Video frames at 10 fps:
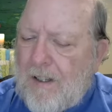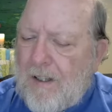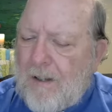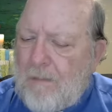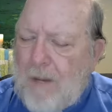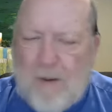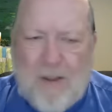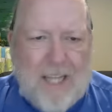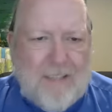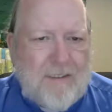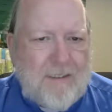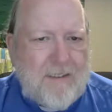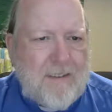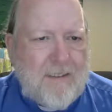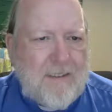Maybe
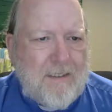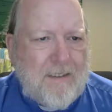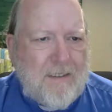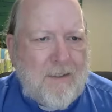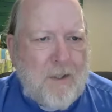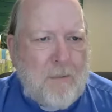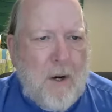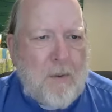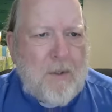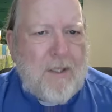that's the boat.